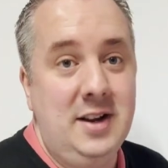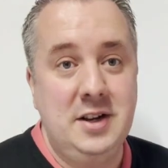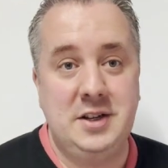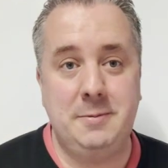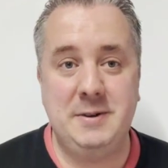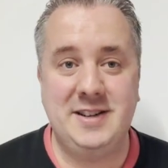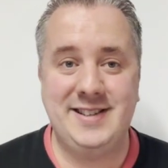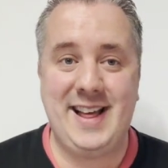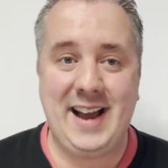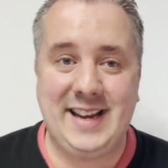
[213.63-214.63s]
just
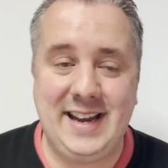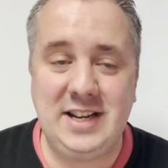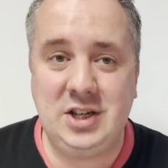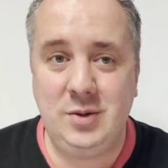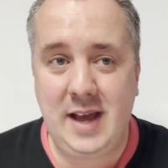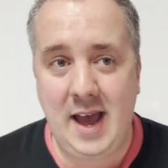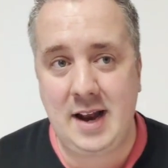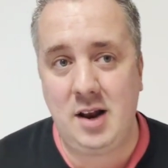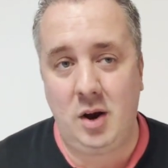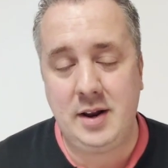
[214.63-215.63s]
because that gets you the
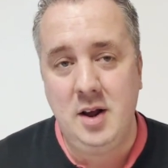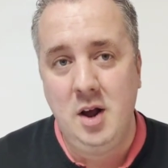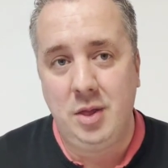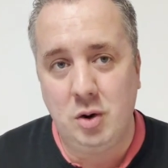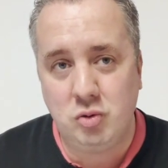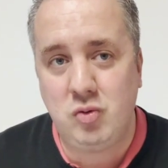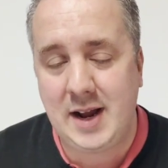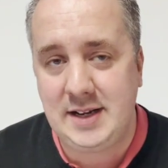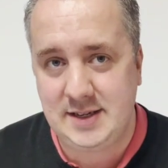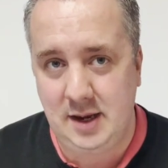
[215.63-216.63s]
headline that
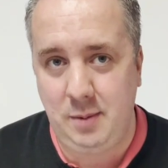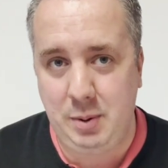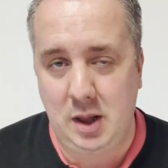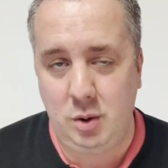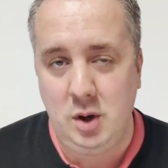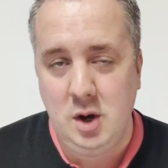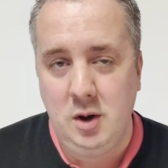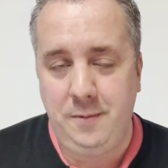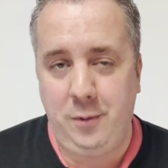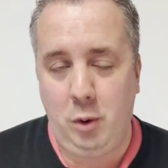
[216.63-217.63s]
rates are below
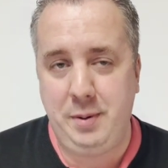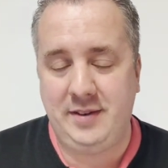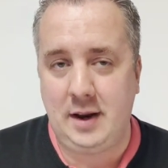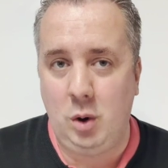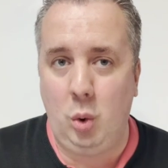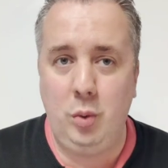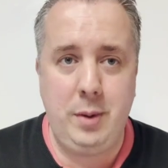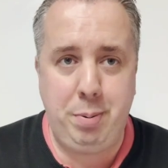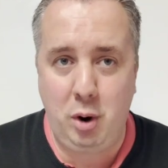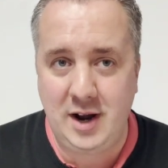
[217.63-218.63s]
4%. All the
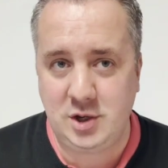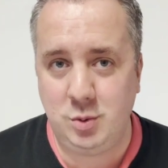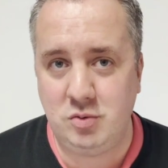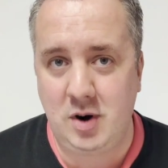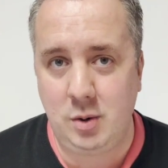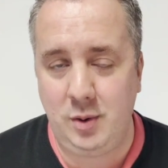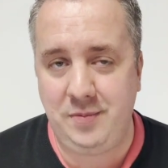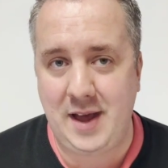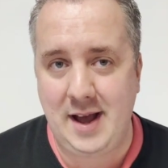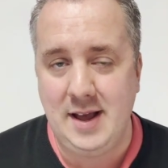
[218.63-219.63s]
press would run with
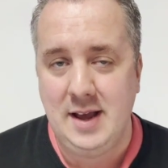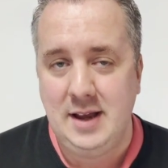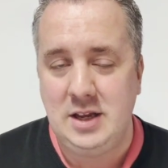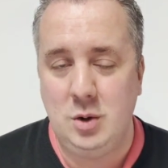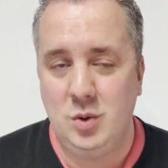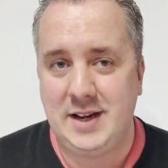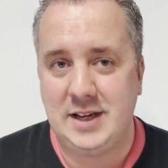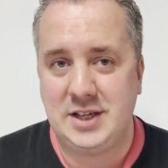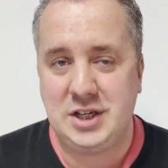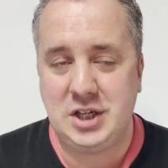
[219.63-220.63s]
that. You would
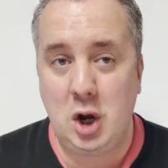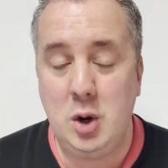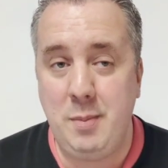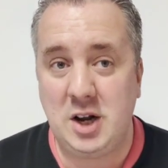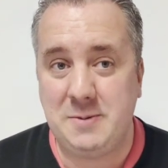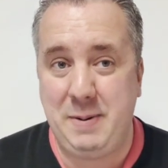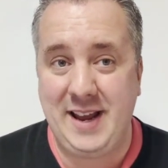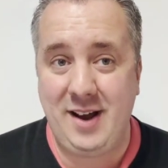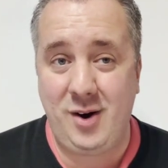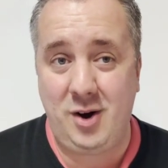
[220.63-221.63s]
get so much
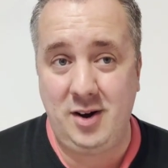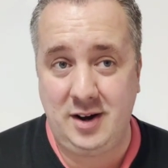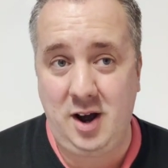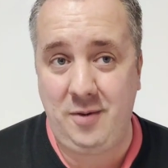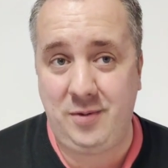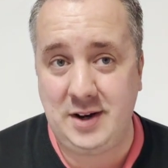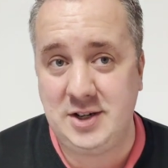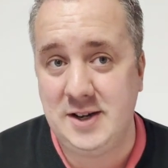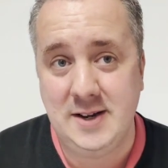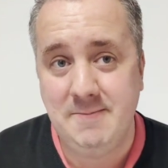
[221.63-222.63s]
PR and
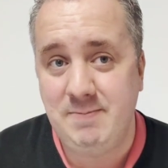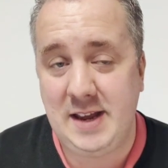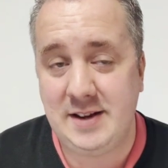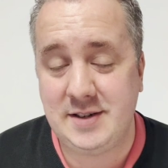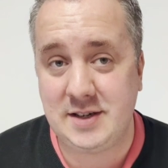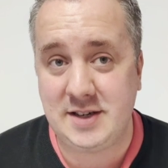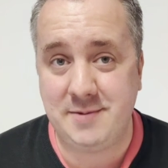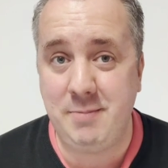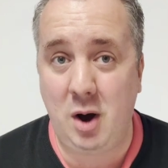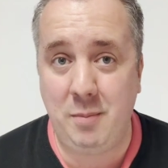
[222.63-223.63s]
coverage. It's a
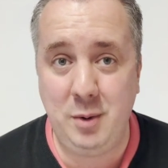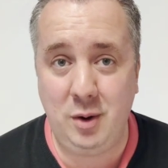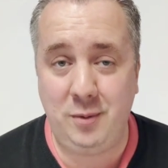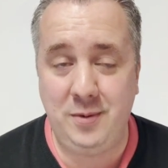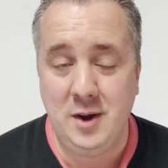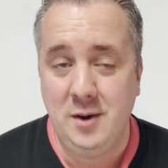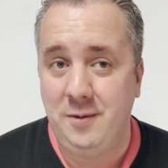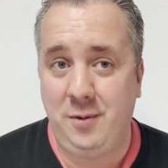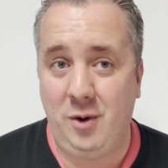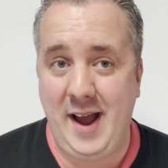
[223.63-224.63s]
smart move
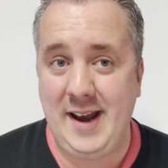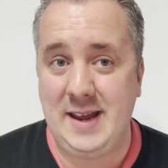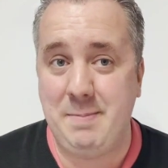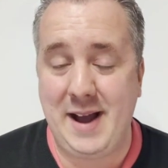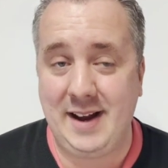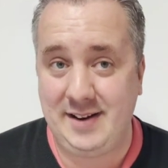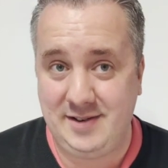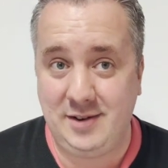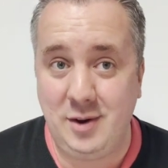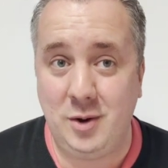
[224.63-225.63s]
for any bank
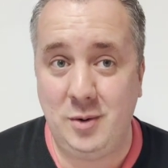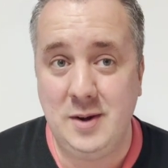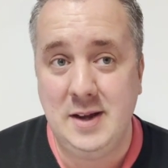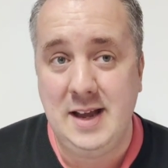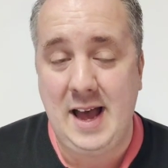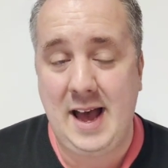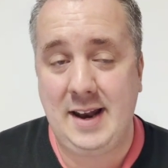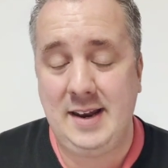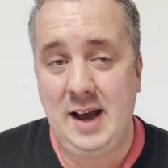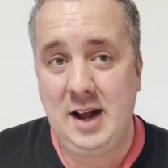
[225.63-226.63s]
to do.
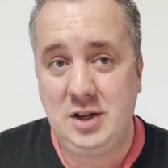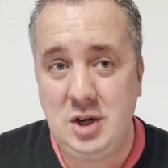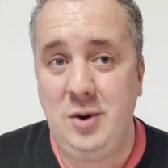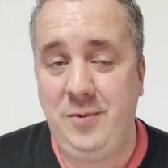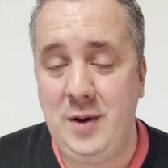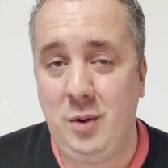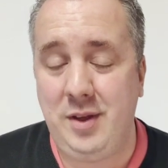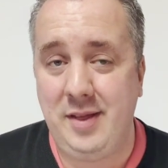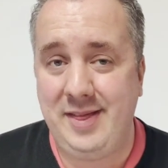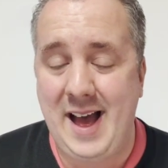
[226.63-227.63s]
And I do feel
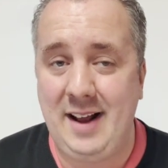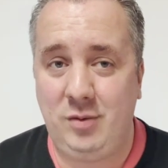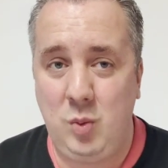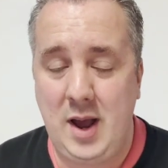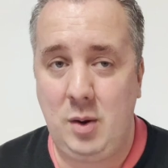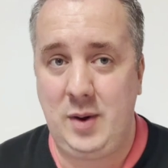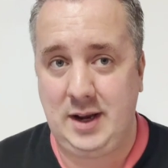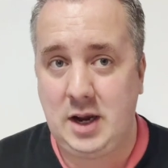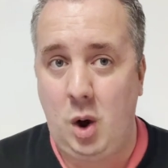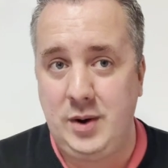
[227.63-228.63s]
that that's where
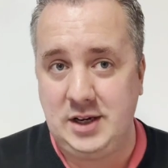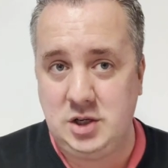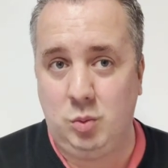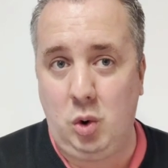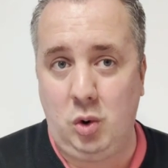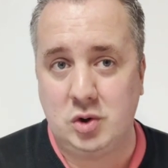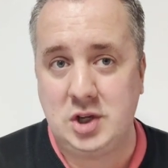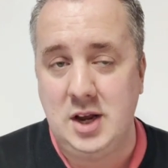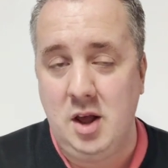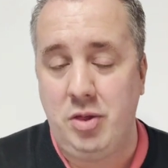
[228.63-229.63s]
we're going
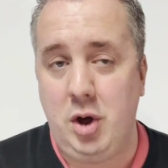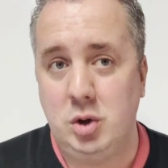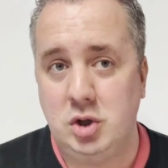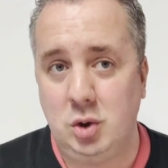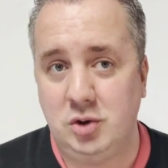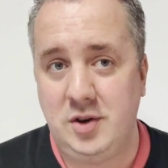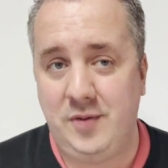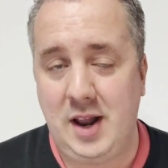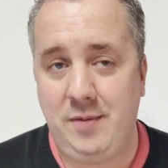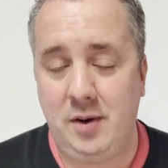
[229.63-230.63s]
towards, those sorts of
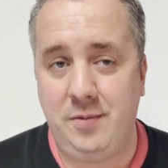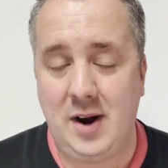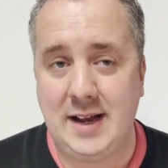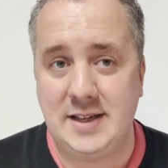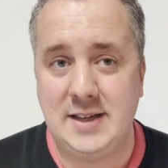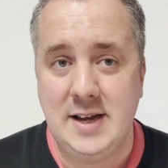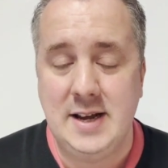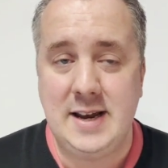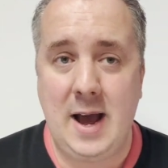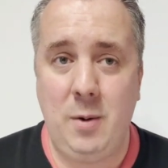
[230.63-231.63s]
level of rates.
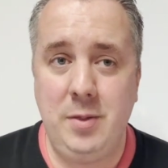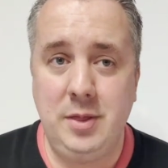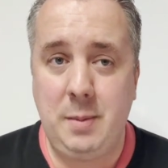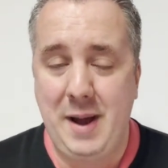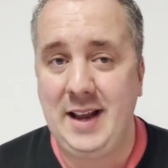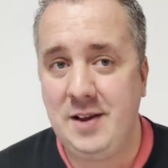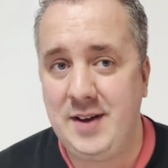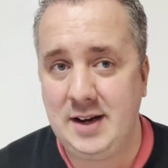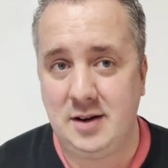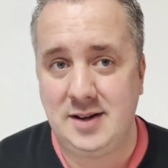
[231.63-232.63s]
Now, the Bank of
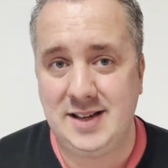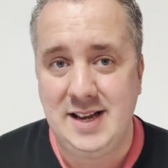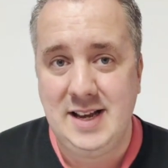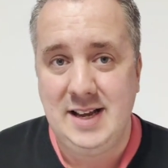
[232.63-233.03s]
England,